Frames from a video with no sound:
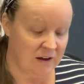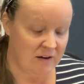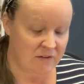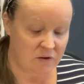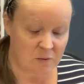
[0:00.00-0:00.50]

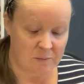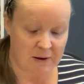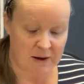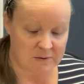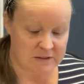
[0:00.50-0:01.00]
If your
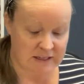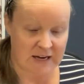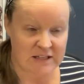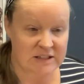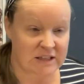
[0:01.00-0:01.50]
pet was to
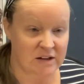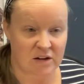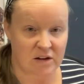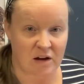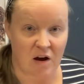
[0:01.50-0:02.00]
catch,
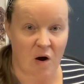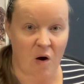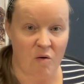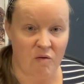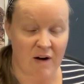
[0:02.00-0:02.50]
kill a
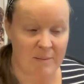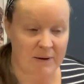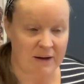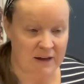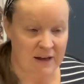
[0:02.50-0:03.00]
whole
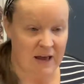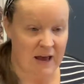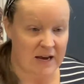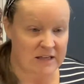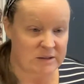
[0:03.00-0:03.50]
rabbit,
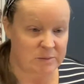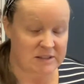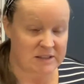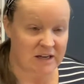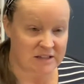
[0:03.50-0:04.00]

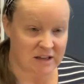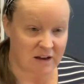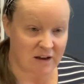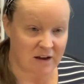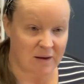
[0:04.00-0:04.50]
80% is
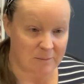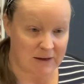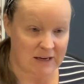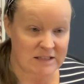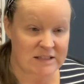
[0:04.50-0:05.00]
that
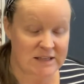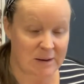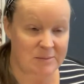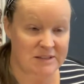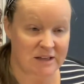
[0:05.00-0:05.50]
meat,
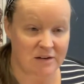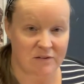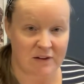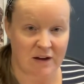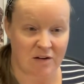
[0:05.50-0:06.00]
10%
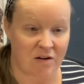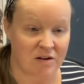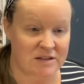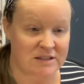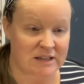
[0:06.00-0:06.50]
of that
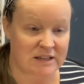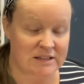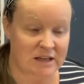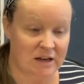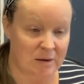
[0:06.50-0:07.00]
carcass
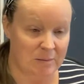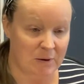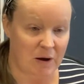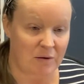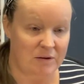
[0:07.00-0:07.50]
is
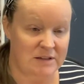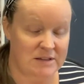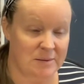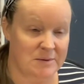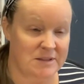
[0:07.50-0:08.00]
bone,
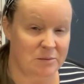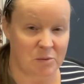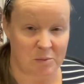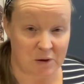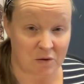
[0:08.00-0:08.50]
and 10%
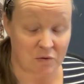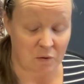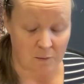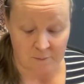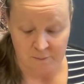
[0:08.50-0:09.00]
would be
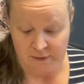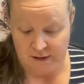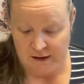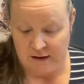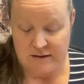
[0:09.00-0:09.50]
offal.
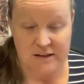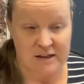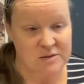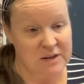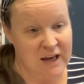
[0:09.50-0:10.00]
So
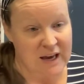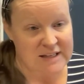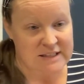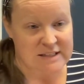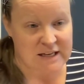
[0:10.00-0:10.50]
that's the
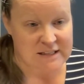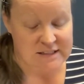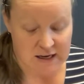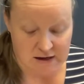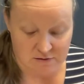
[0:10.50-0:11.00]

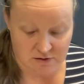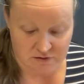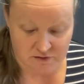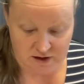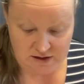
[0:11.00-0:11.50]
80-10-10
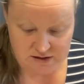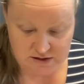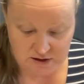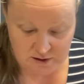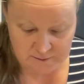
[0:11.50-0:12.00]
refers
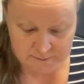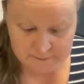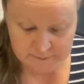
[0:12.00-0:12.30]
to.